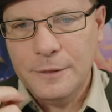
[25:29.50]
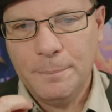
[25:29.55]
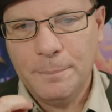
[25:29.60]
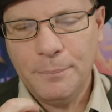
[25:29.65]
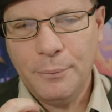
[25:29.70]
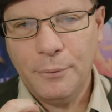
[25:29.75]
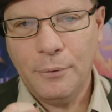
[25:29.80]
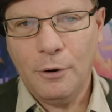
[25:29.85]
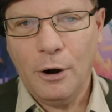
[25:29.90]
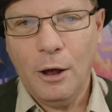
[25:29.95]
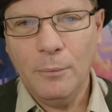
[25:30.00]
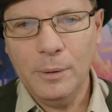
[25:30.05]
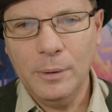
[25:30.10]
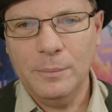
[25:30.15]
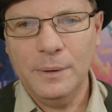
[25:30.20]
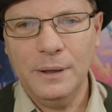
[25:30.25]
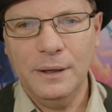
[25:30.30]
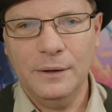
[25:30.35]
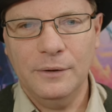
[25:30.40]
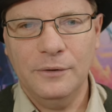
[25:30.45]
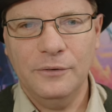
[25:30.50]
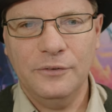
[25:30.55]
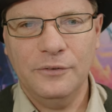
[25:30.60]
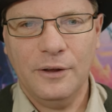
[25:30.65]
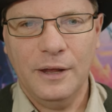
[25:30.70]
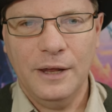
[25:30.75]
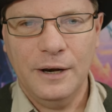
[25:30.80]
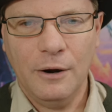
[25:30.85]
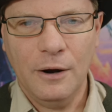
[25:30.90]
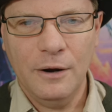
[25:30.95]
The problem
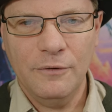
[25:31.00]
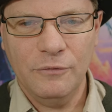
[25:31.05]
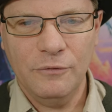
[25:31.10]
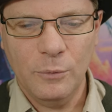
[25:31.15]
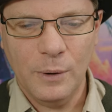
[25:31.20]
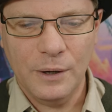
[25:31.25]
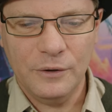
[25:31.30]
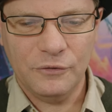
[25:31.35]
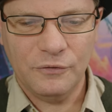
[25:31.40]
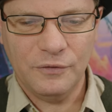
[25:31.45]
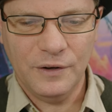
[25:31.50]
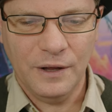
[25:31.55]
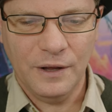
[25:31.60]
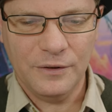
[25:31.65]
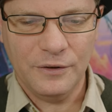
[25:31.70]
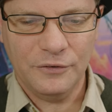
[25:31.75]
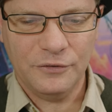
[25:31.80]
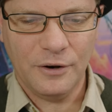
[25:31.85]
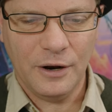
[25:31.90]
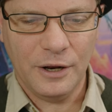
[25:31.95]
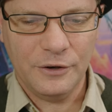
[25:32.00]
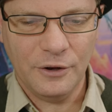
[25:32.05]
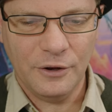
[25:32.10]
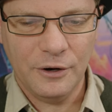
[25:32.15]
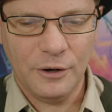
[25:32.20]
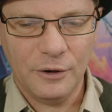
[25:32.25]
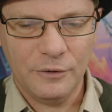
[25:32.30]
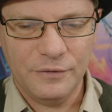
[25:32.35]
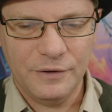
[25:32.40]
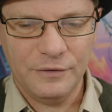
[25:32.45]
is, and I've always found this, and I
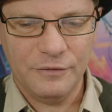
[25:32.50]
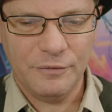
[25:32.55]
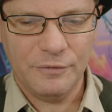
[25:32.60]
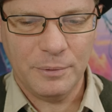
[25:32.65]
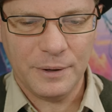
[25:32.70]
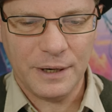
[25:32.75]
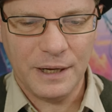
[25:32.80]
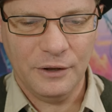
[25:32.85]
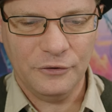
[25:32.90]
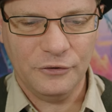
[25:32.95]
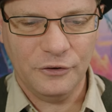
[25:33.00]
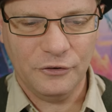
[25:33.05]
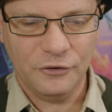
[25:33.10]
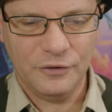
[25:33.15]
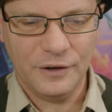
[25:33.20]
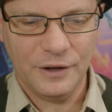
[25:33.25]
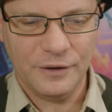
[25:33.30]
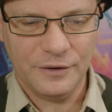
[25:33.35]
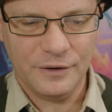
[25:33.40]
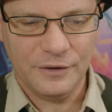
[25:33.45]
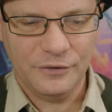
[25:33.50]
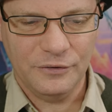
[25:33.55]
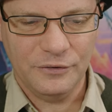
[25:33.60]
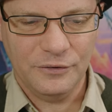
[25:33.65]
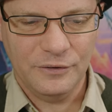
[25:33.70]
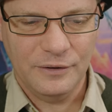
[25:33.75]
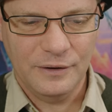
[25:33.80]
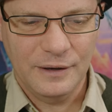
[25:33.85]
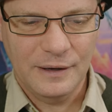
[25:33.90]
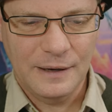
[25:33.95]
don't know if everybody else has found
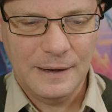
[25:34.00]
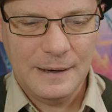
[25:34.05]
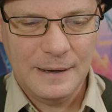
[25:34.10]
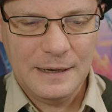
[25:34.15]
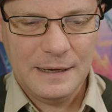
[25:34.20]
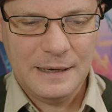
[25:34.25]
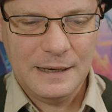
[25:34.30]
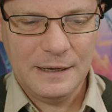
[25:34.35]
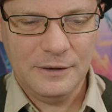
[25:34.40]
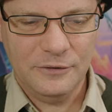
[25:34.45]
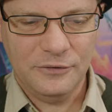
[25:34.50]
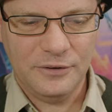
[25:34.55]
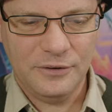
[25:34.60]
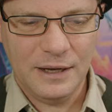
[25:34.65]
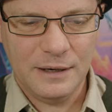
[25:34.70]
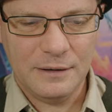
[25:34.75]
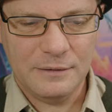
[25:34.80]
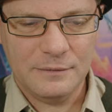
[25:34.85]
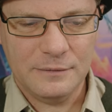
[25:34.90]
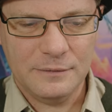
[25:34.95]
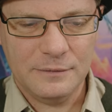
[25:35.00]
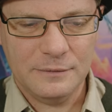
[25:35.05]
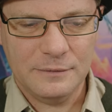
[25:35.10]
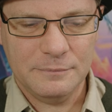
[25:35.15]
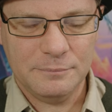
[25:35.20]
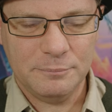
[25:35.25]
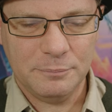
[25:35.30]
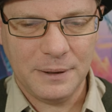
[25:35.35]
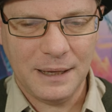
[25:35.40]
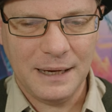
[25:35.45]
this, is that
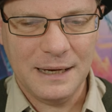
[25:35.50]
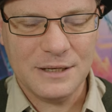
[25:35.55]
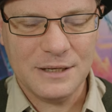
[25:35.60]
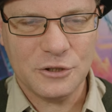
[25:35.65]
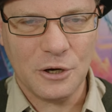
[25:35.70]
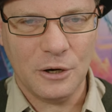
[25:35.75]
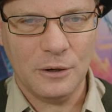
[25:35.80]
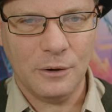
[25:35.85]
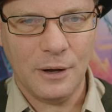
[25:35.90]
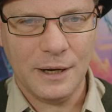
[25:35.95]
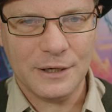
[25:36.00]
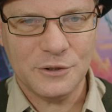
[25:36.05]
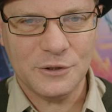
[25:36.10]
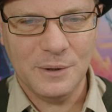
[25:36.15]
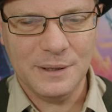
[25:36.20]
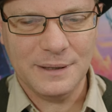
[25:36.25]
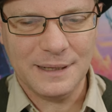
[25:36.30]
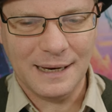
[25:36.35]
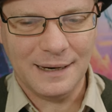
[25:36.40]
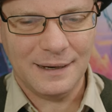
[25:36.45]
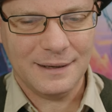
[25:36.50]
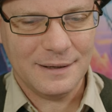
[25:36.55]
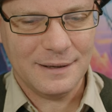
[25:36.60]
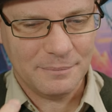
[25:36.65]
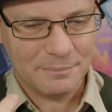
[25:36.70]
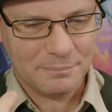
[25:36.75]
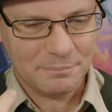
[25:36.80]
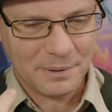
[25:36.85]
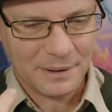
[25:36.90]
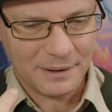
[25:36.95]
players don't like doing that.
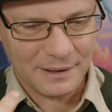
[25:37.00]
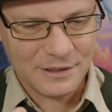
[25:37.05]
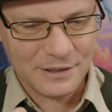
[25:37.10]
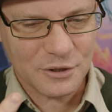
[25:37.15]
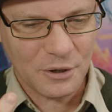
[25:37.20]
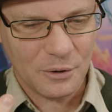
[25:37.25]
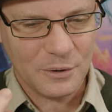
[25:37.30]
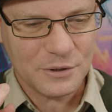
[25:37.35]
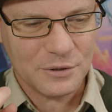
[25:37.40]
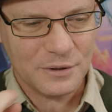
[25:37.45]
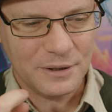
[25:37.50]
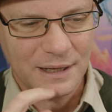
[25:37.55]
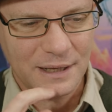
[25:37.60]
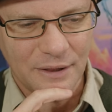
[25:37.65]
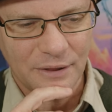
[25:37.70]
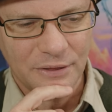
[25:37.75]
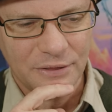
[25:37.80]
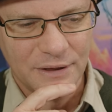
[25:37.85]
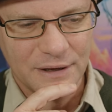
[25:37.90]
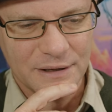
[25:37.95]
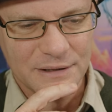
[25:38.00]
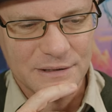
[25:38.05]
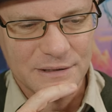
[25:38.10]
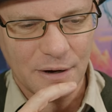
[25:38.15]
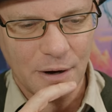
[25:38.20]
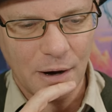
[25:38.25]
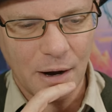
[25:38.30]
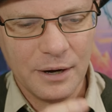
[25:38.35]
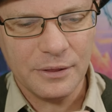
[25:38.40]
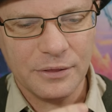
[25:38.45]
But let's go into the other things
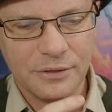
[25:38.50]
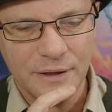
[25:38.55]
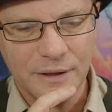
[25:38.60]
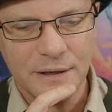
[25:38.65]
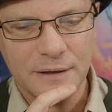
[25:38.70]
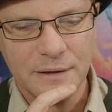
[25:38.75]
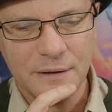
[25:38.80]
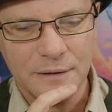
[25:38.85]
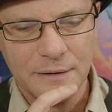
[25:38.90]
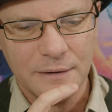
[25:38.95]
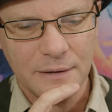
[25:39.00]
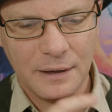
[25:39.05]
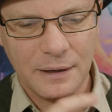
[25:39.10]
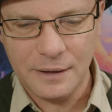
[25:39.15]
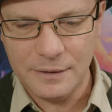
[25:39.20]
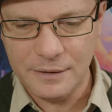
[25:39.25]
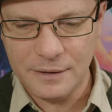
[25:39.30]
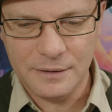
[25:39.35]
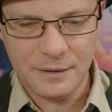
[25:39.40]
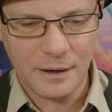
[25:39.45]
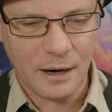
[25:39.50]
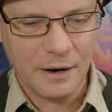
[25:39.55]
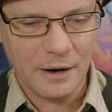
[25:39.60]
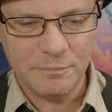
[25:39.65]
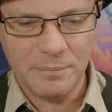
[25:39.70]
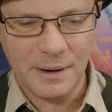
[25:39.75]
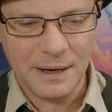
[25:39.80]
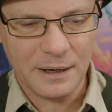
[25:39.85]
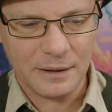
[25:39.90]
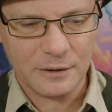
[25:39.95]
that I think, and
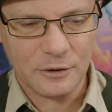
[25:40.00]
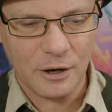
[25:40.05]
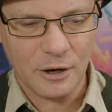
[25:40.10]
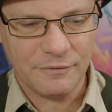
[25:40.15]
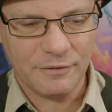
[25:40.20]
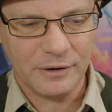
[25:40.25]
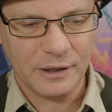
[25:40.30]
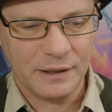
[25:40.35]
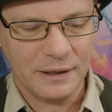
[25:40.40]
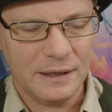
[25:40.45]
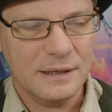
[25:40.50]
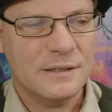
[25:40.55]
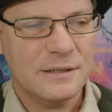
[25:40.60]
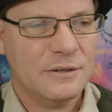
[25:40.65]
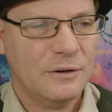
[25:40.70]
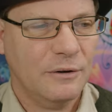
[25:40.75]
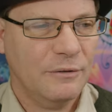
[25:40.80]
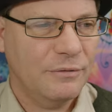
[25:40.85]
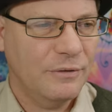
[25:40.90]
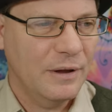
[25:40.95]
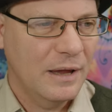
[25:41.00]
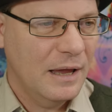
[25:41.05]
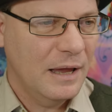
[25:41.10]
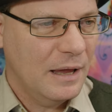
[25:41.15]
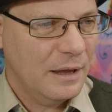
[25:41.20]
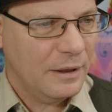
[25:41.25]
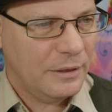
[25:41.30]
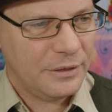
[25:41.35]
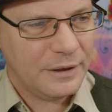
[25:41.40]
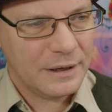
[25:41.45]
I've made a kind of a list of
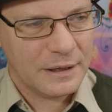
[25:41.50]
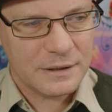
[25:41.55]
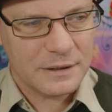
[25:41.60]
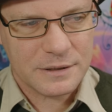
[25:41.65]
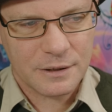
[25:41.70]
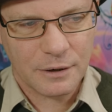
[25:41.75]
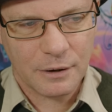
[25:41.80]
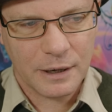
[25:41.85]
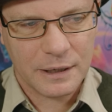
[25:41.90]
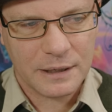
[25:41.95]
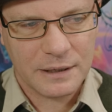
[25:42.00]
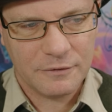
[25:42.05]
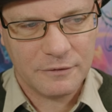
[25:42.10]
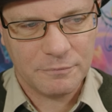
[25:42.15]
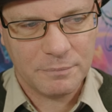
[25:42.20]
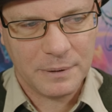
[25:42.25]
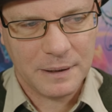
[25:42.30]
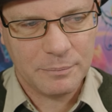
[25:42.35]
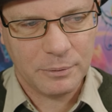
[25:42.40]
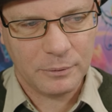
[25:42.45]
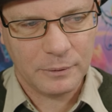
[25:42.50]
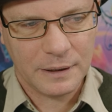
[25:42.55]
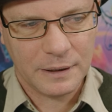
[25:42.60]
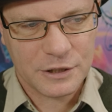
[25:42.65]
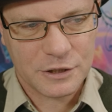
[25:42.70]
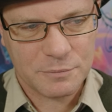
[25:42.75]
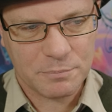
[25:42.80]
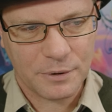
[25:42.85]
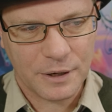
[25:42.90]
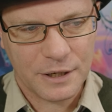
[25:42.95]
things that I give people
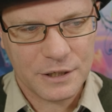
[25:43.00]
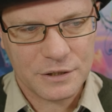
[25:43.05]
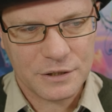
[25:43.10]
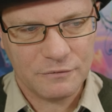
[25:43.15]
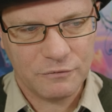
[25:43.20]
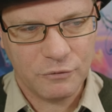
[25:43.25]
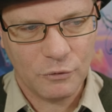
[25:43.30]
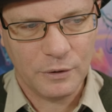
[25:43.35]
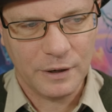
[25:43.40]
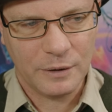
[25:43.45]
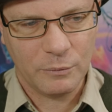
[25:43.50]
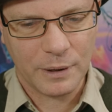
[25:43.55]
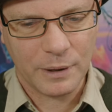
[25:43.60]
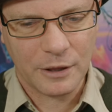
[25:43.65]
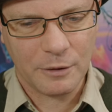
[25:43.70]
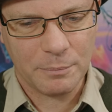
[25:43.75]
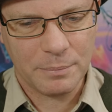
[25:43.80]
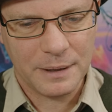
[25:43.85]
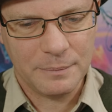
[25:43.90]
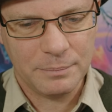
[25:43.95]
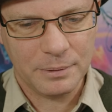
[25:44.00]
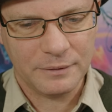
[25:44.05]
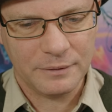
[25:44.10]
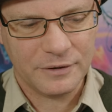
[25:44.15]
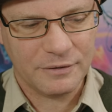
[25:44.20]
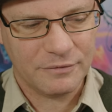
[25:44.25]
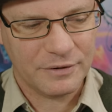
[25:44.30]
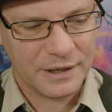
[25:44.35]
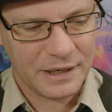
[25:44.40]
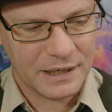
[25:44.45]
inspiration for and what other people
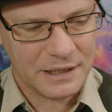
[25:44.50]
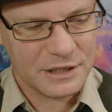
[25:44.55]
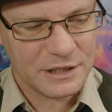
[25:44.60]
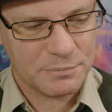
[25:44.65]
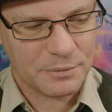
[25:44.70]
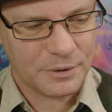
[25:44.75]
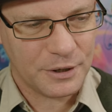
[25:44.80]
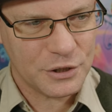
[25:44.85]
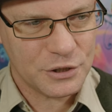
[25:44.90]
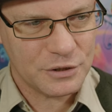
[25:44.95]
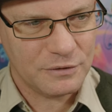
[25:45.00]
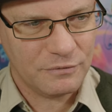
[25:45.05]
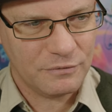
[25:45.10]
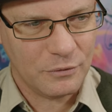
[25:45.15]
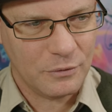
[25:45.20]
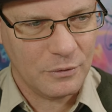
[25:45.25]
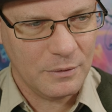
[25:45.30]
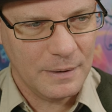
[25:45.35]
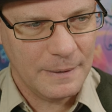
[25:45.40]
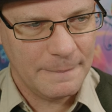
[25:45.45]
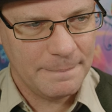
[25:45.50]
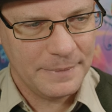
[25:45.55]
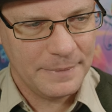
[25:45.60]
have given inspiration for.